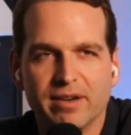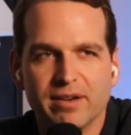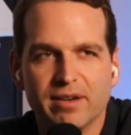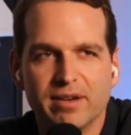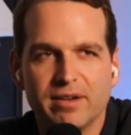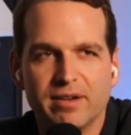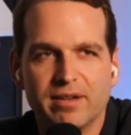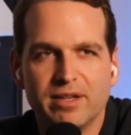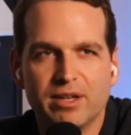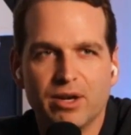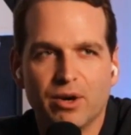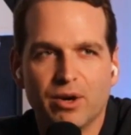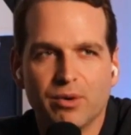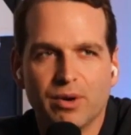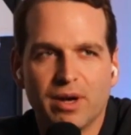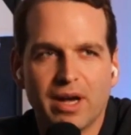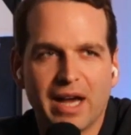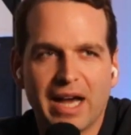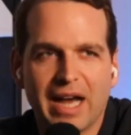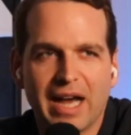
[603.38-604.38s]
you know,
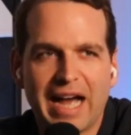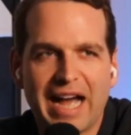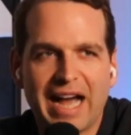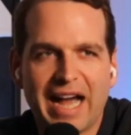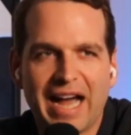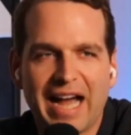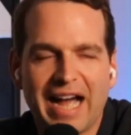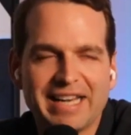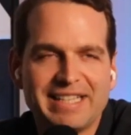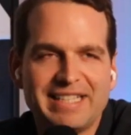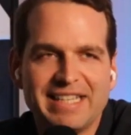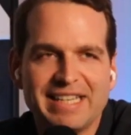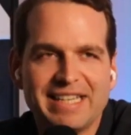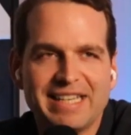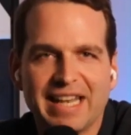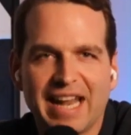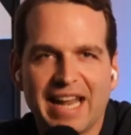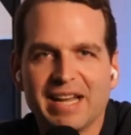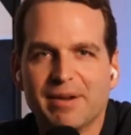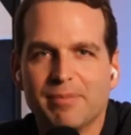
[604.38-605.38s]
I did
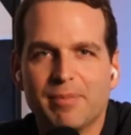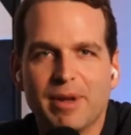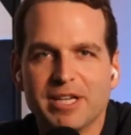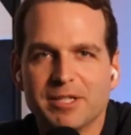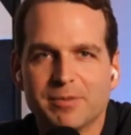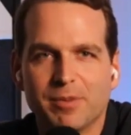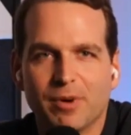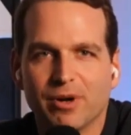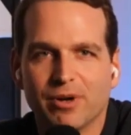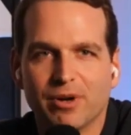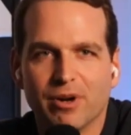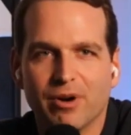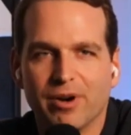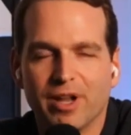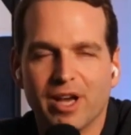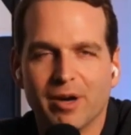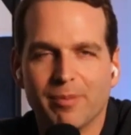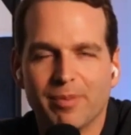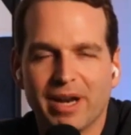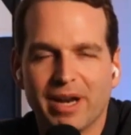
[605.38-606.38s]
like baseball growing
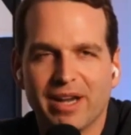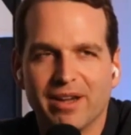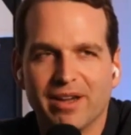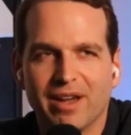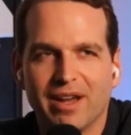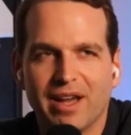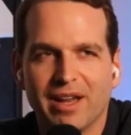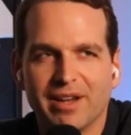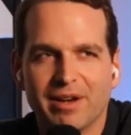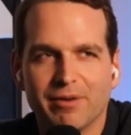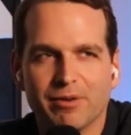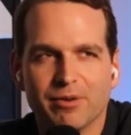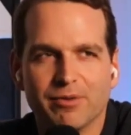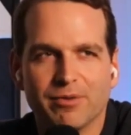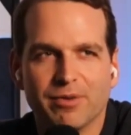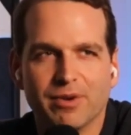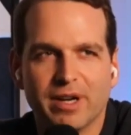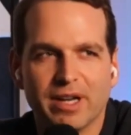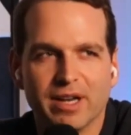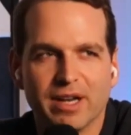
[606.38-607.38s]
up, and I'll never
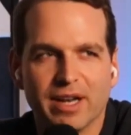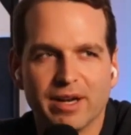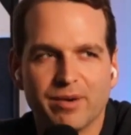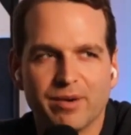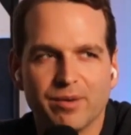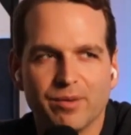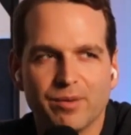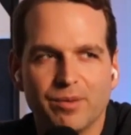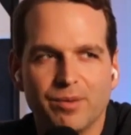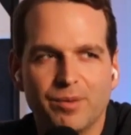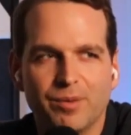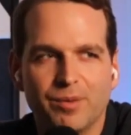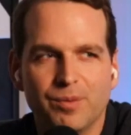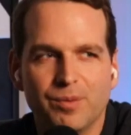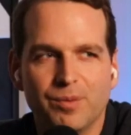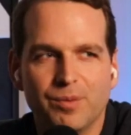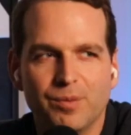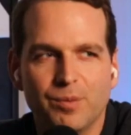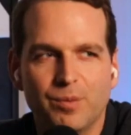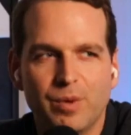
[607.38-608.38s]
forget, like,
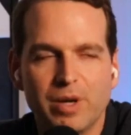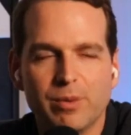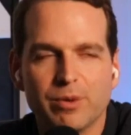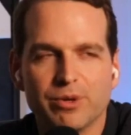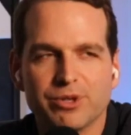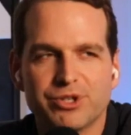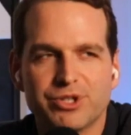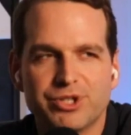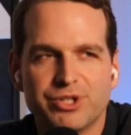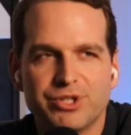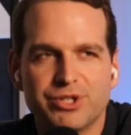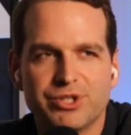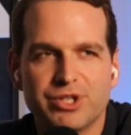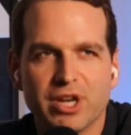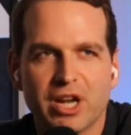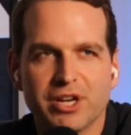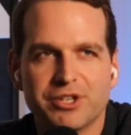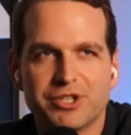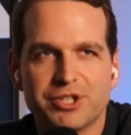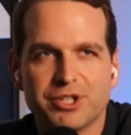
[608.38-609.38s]
we were
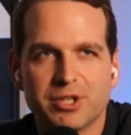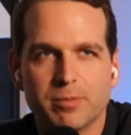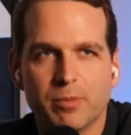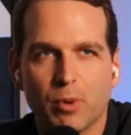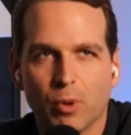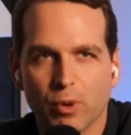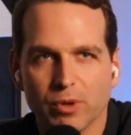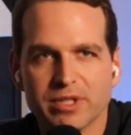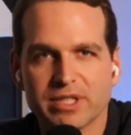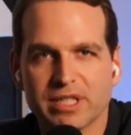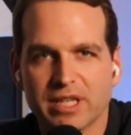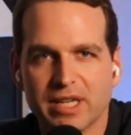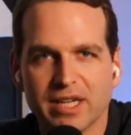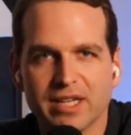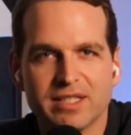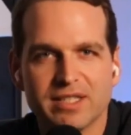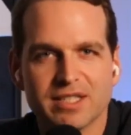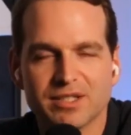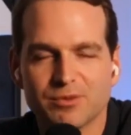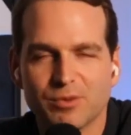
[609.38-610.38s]
such sports
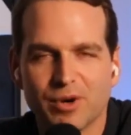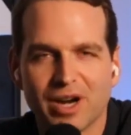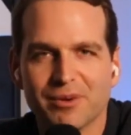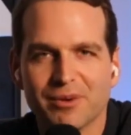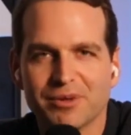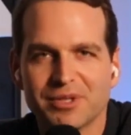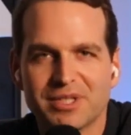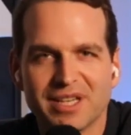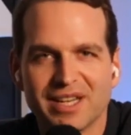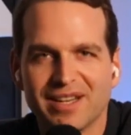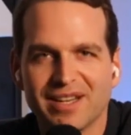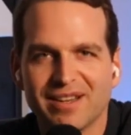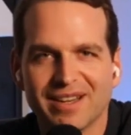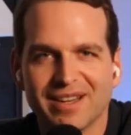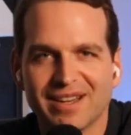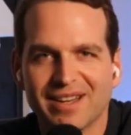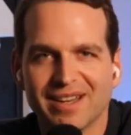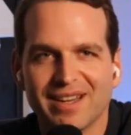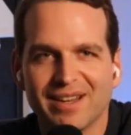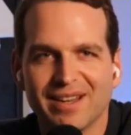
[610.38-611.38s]
kids is what I would say.
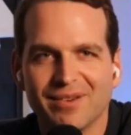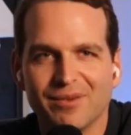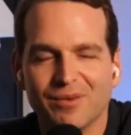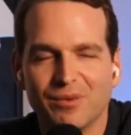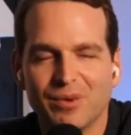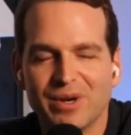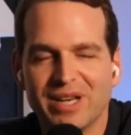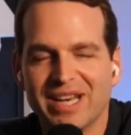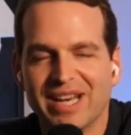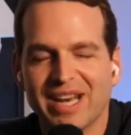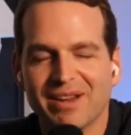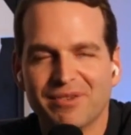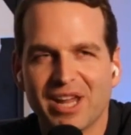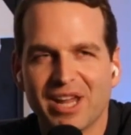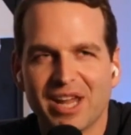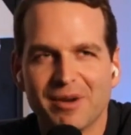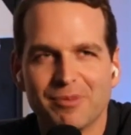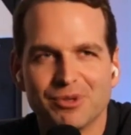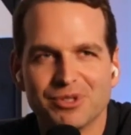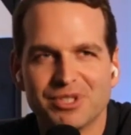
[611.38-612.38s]
Like, we didn't have
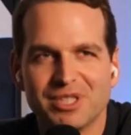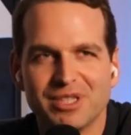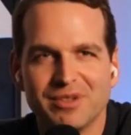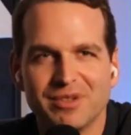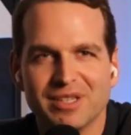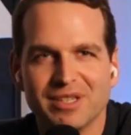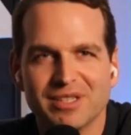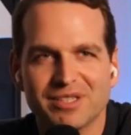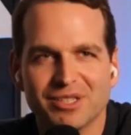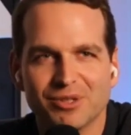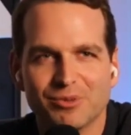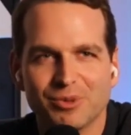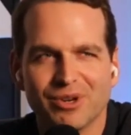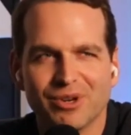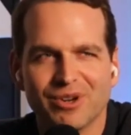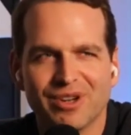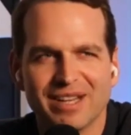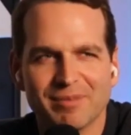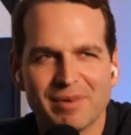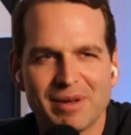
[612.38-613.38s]
cable TV until we
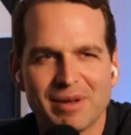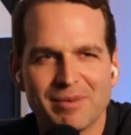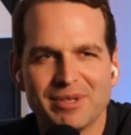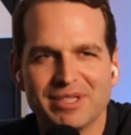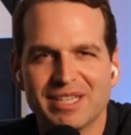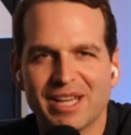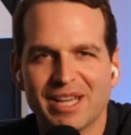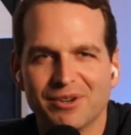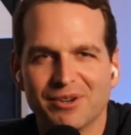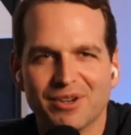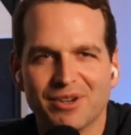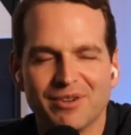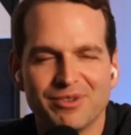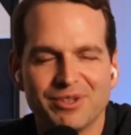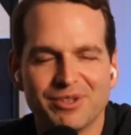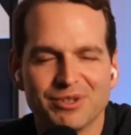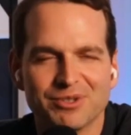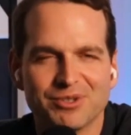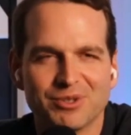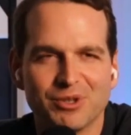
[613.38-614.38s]
were like maybe 10 or
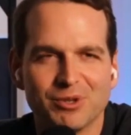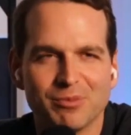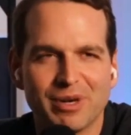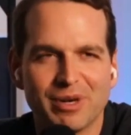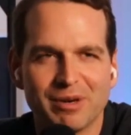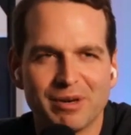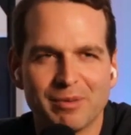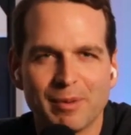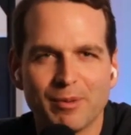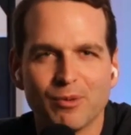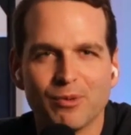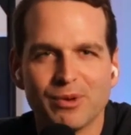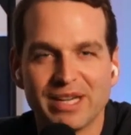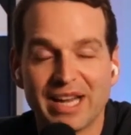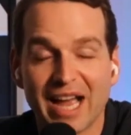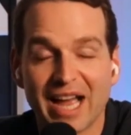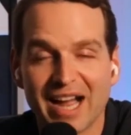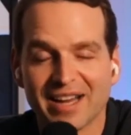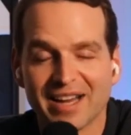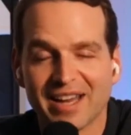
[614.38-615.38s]
11 years old. But I remember when we
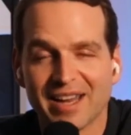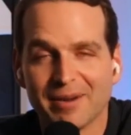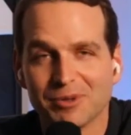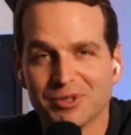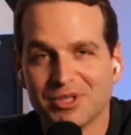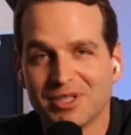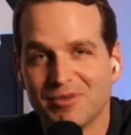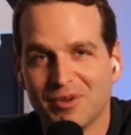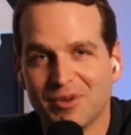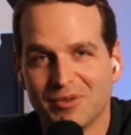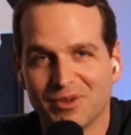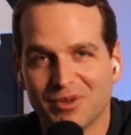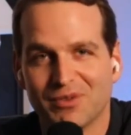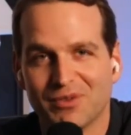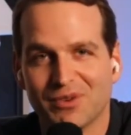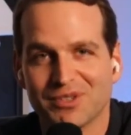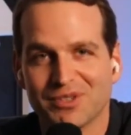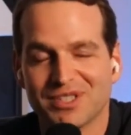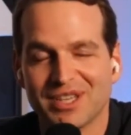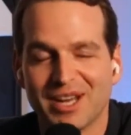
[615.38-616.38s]
got cable TV for the
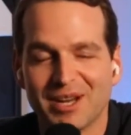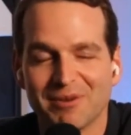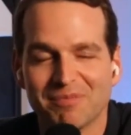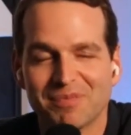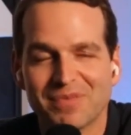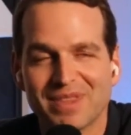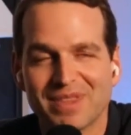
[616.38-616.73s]
first time